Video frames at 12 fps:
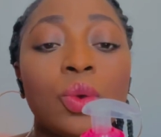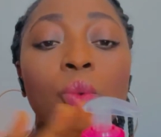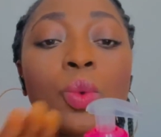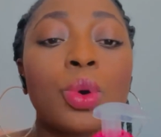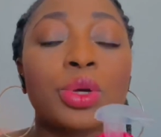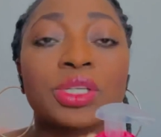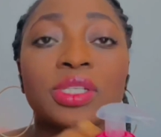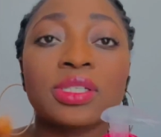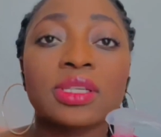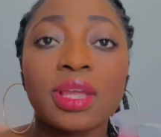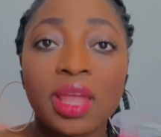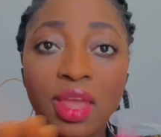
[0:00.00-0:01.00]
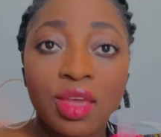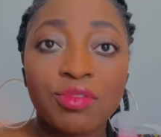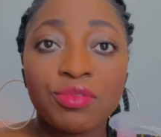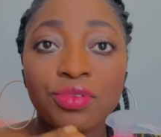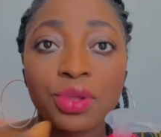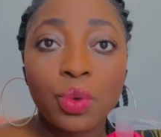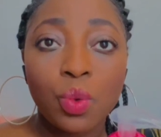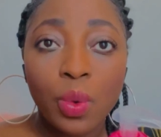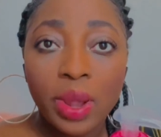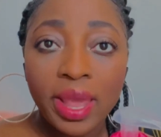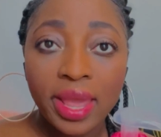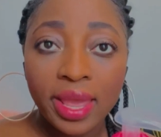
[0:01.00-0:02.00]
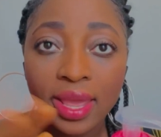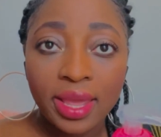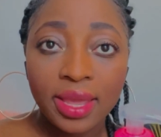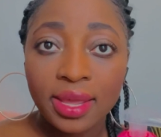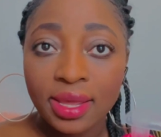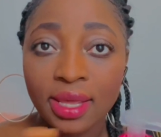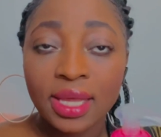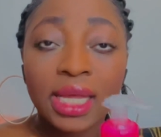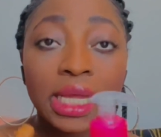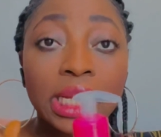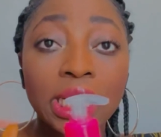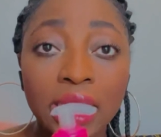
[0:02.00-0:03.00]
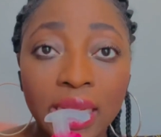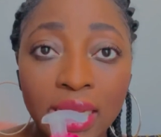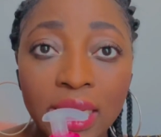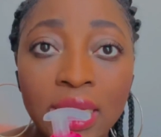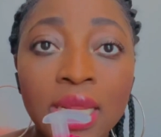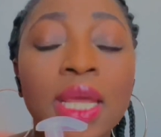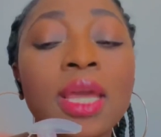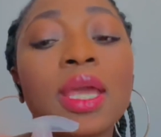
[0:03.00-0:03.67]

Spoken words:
wash everywhere clean,